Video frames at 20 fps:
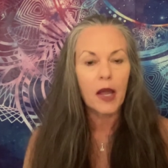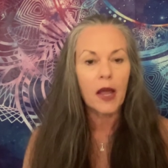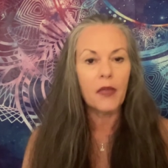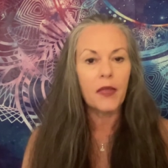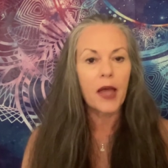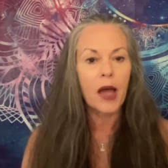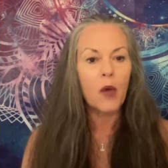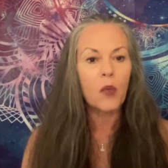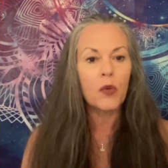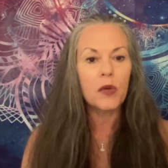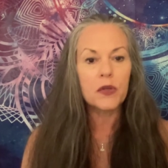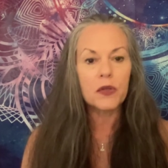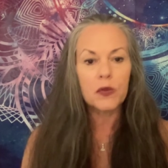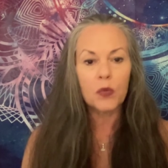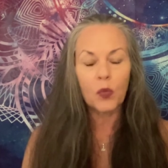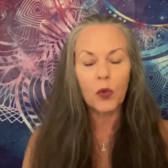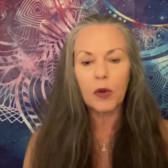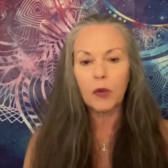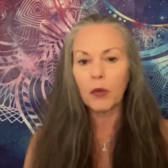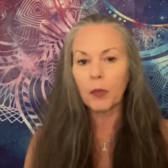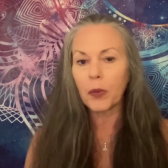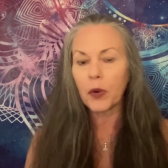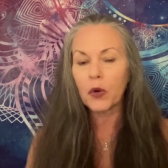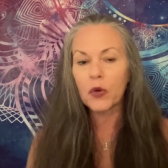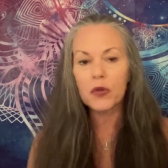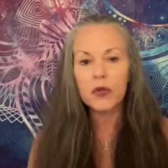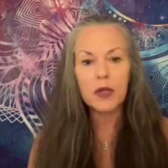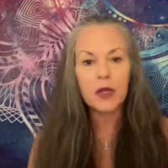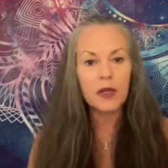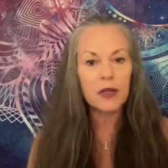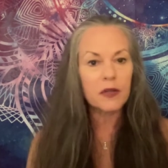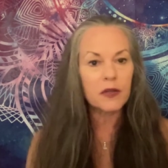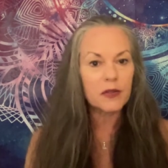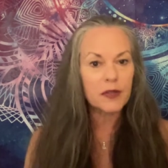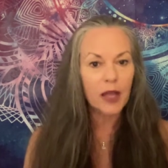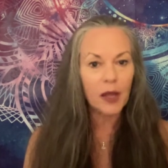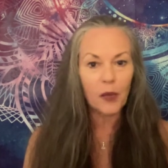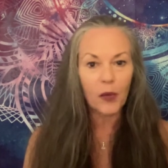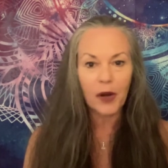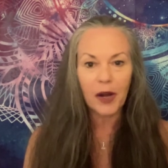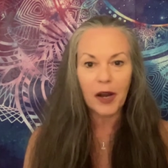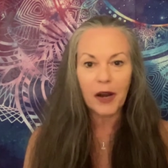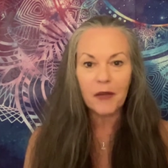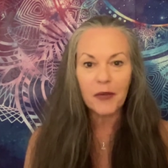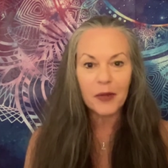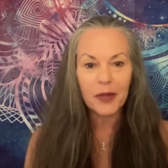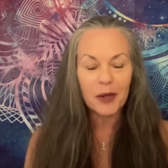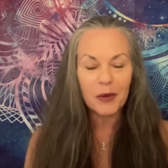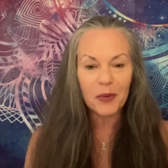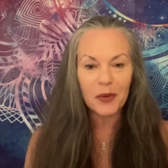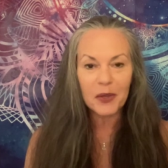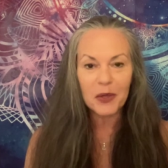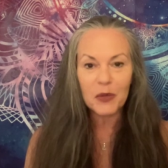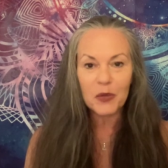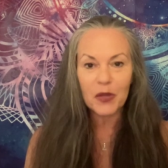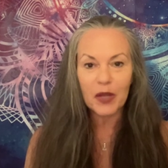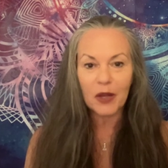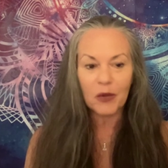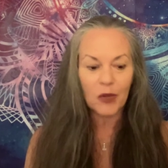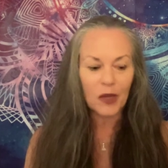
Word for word: and that was when a person can say whatever they want to say.